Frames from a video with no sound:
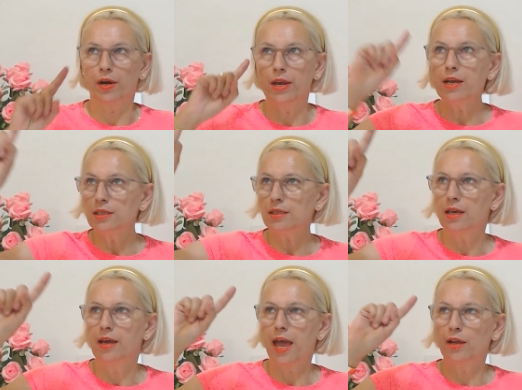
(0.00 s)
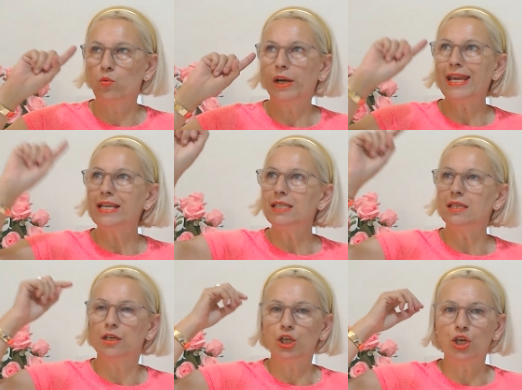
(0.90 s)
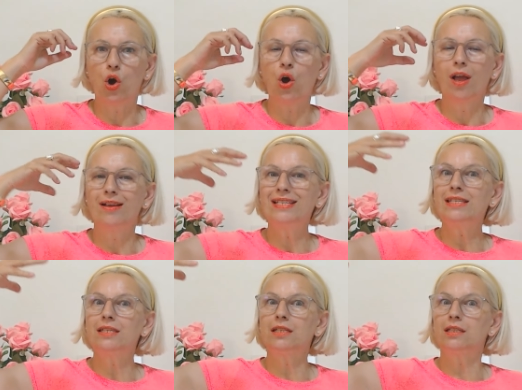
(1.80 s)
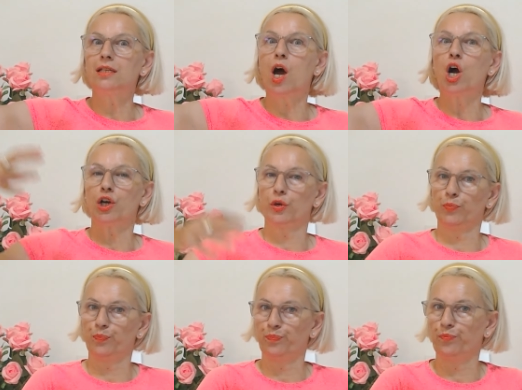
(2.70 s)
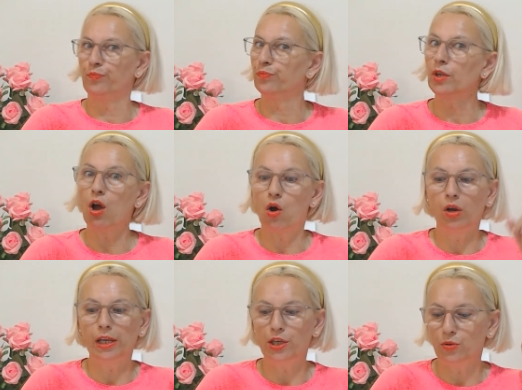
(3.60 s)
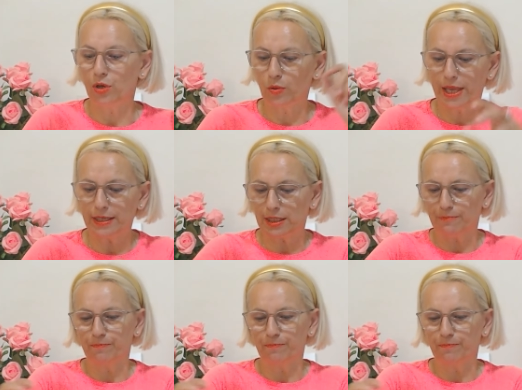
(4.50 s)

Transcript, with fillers: is and what is your star. Only you know that.